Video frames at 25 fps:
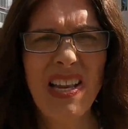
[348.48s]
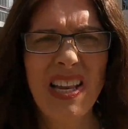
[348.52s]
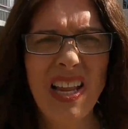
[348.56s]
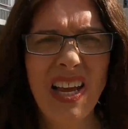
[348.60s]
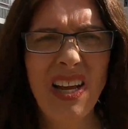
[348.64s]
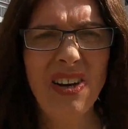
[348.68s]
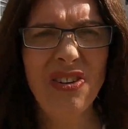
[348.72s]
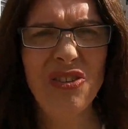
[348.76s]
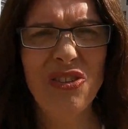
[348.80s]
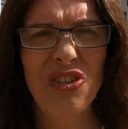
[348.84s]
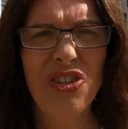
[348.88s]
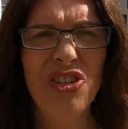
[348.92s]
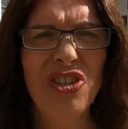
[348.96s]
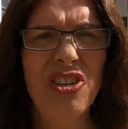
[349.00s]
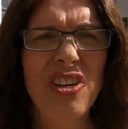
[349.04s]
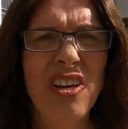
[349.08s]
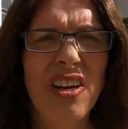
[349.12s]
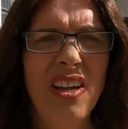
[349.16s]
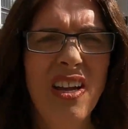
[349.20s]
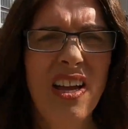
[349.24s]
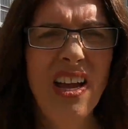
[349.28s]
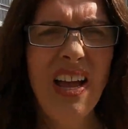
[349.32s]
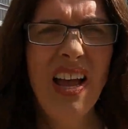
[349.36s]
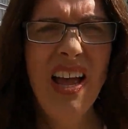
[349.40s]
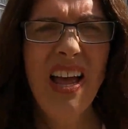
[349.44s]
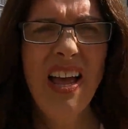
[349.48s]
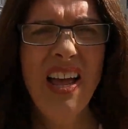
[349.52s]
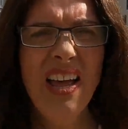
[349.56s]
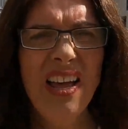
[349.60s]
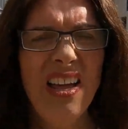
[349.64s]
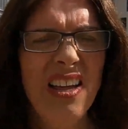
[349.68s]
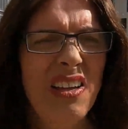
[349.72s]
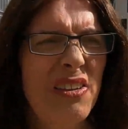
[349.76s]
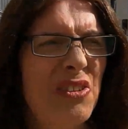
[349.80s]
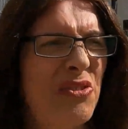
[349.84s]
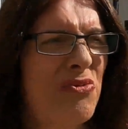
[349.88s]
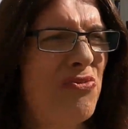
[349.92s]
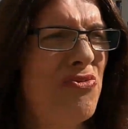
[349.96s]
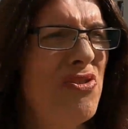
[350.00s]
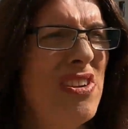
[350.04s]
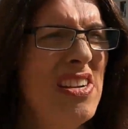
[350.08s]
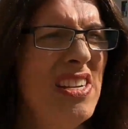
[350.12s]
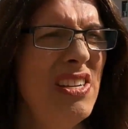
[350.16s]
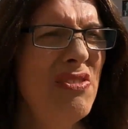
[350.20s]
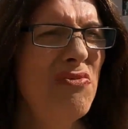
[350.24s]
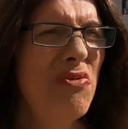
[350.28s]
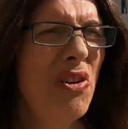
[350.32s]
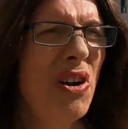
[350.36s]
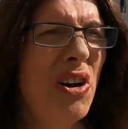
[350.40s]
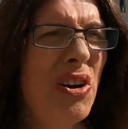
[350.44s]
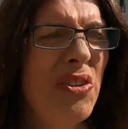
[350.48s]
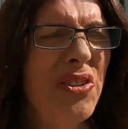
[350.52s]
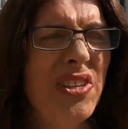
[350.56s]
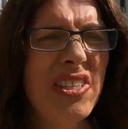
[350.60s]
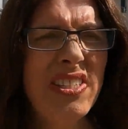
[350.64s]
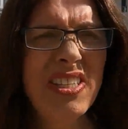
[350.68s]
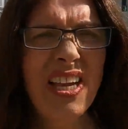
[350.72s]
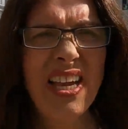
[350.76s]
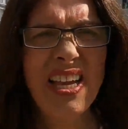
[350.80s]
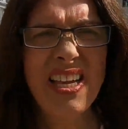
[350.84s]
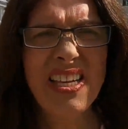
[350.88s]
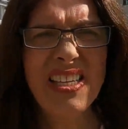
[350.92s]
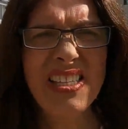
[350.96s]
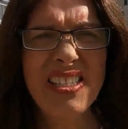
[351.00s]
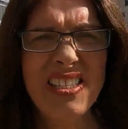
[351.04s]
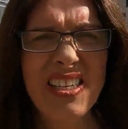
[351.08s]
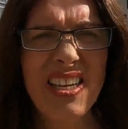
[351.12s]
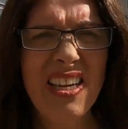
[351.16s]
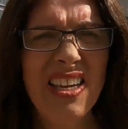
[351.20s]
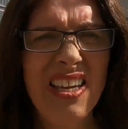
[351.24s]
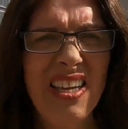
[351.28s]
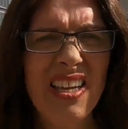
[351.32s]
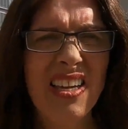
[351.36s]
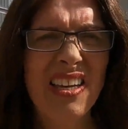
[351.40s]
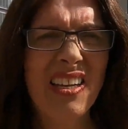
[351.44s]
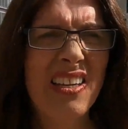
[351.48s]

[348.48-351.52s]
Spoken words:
lunch. It's really rather tasty.